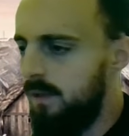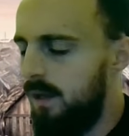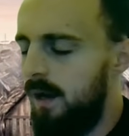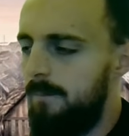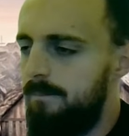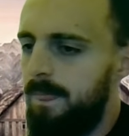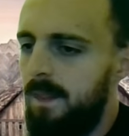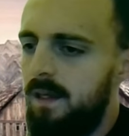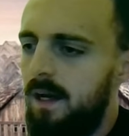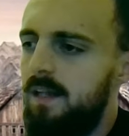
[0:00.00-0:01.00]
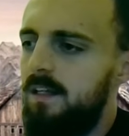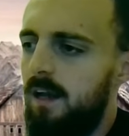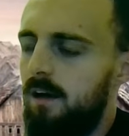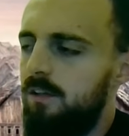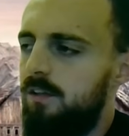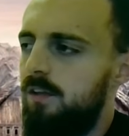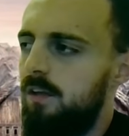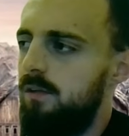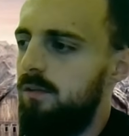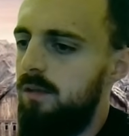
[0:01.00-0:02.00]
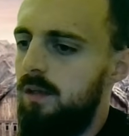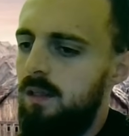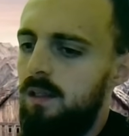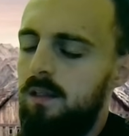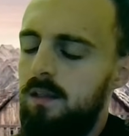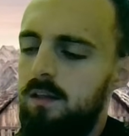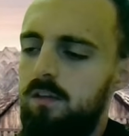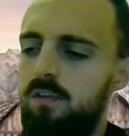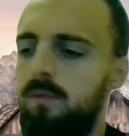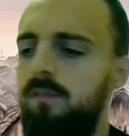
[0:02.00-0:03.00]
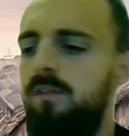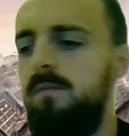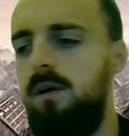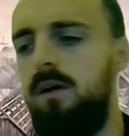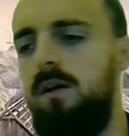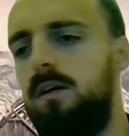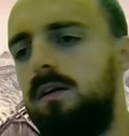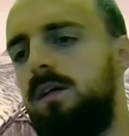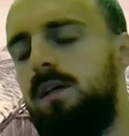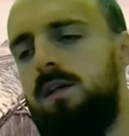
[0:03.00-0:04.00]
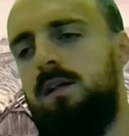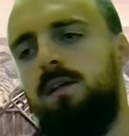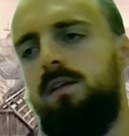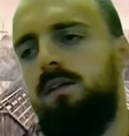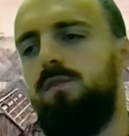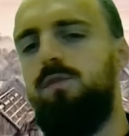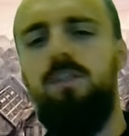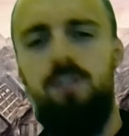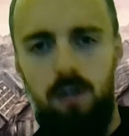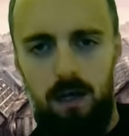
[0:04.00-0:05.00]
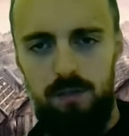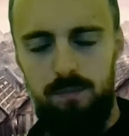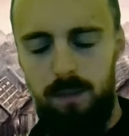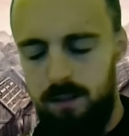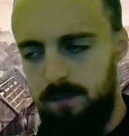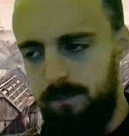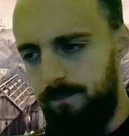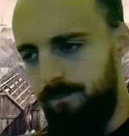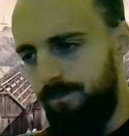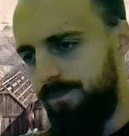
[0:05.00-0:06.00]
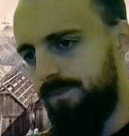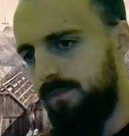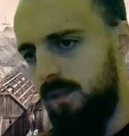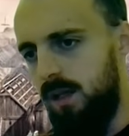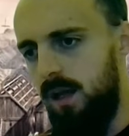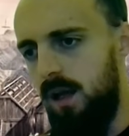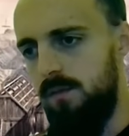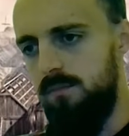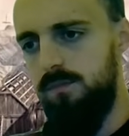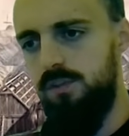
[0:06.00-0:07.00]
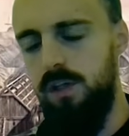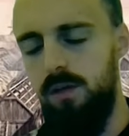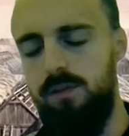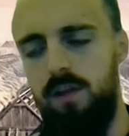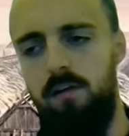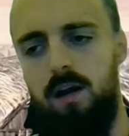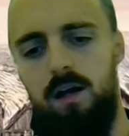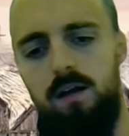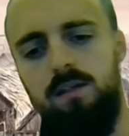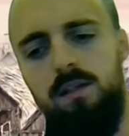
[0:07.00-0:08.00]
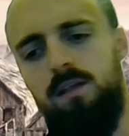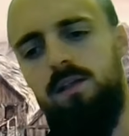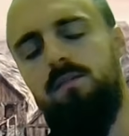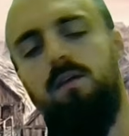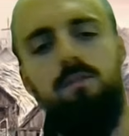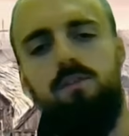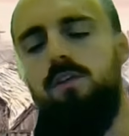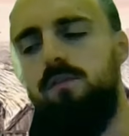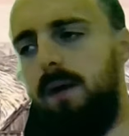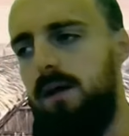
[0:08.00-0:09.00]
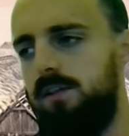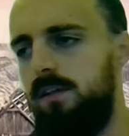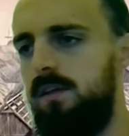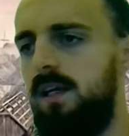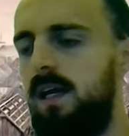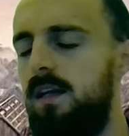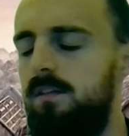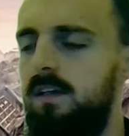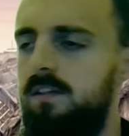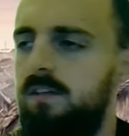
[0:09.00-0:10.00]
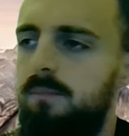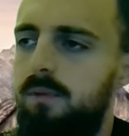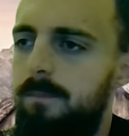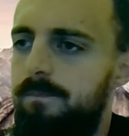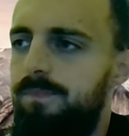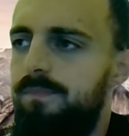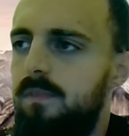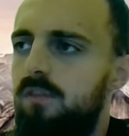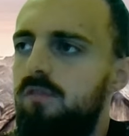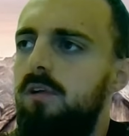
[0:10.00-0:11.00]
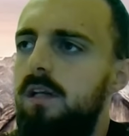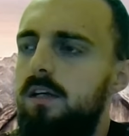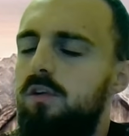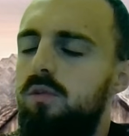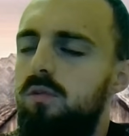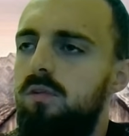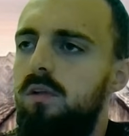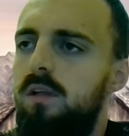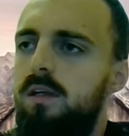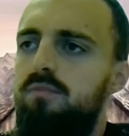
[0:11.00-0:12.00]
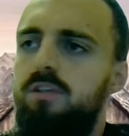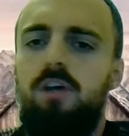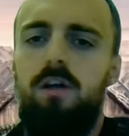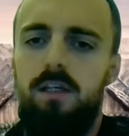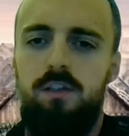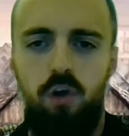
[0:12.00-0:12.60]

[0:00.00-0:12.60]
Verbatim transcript: Um, and then you get onto some of the more physical aspects. Um, so there are uh, to use Belton again as an example, there's a really cool Brittonic